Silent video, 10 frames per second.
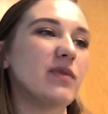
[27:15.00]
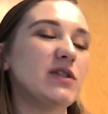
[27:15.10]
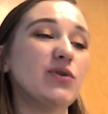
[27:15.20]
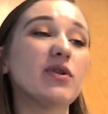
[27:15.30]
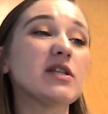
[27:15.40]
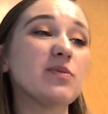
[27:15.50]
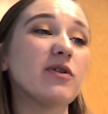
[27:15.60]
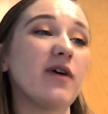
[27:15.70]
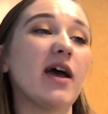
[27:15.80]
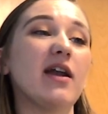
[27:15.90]
Doulas
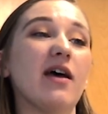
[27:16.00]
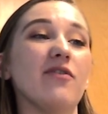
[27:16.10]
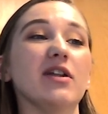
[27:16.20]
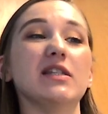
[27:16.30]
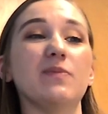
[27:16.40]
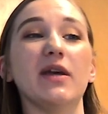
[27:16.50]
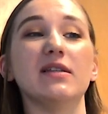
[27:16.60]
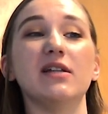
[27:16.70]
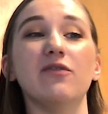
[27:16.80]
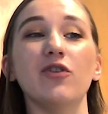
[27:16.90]
provide
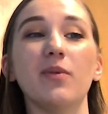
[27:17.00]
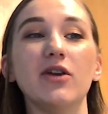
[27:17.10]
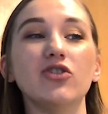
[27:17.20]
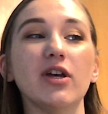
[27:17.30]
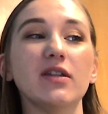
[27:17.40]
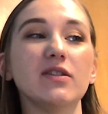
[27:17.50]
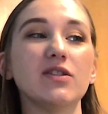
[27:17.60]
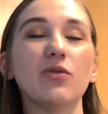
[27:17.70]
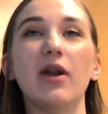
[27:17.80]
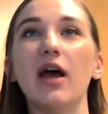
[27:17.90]
evidence-based information.
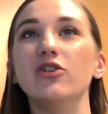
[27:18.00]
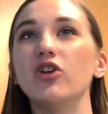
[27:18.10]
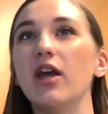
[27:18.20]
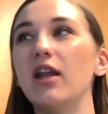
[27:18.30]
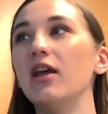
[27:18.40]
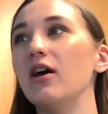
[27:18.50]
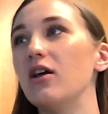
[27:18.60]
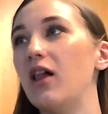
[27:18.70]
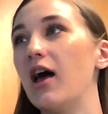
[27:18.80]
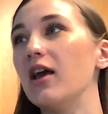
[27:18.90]
So when educating a
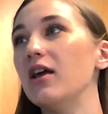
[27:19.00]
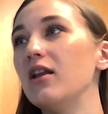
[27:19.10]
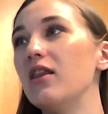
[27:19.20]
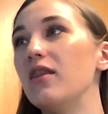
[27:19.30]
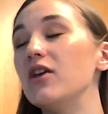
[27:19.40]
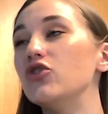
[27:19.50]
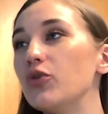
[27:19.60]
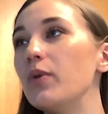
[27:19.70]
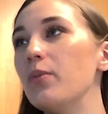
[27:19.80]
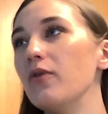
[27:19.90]
client, they
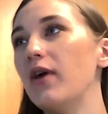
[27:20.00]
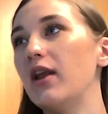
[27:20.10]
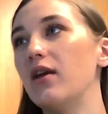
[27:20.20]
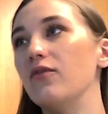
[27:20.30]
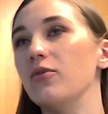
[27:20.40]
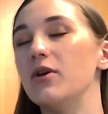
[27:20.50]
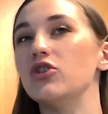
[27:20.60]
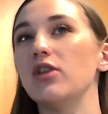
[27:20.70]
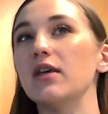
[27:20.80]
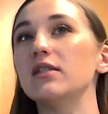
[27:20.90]
should be providing
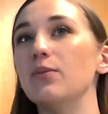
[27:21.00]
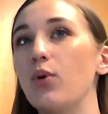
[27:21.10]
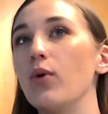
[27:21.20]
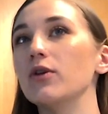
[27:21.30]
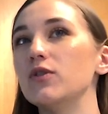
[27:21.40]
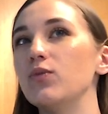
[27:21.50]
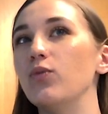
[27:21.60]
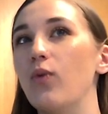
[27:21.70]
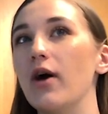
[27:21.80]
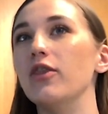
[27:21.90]
information that supports
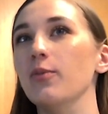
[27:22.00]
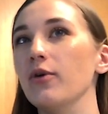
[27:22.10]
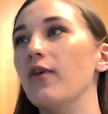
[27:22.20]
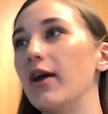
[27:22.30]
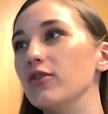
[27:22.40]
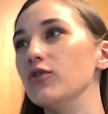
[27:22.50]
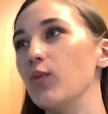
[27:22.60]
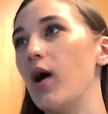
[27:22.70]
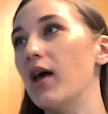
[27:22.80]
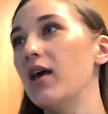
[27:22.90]
what the providers
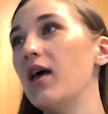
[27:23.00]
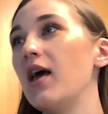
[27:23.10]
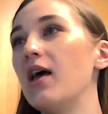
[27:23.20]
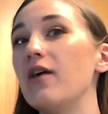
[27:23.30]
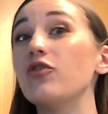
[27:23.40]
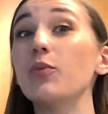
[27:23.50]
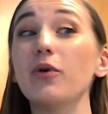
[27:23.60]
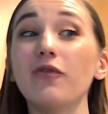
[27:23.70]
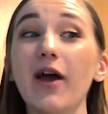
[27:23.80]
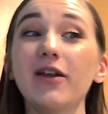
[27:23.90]
want. If the
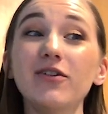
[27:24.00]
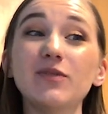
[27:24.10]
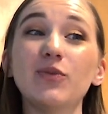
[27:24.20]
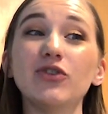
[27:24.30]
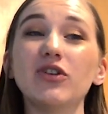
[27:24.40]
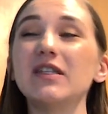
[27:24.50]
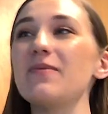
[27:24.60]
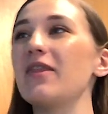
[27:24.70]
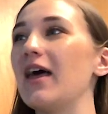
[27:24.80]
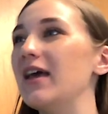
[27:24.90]
provider is pushing
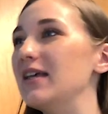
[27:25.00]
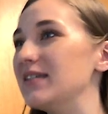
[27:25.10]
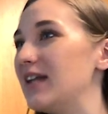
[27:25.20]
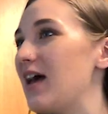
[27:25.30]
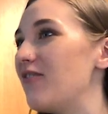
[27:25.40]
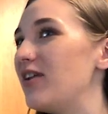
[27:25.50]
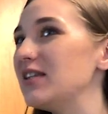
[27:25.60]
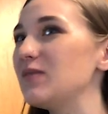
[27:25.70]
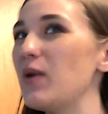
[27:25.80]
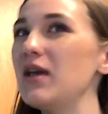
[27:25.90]
something that isn't
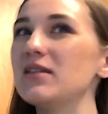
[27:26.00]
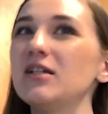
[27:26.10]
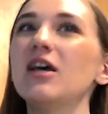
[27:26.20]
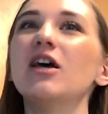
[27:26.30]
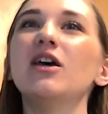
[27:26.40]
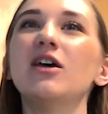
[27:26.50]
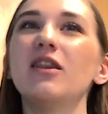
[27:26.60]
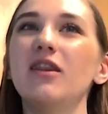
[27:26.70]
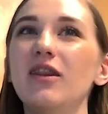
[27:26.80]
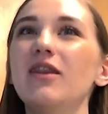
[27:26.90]
evidence-based,
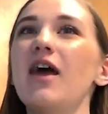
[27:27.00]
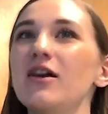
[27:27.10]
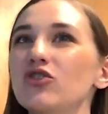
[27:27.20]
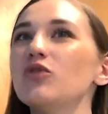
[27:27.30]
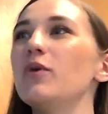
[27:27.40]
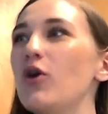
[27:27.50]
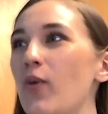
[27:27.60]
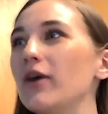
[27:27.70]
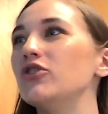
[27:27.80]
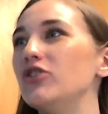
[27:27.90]
that should be
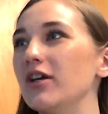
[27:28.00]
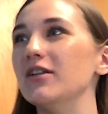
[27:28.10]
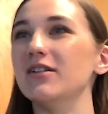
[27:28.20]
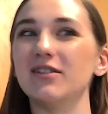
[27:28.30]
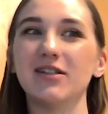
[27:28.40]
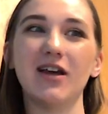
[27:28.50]
questioned.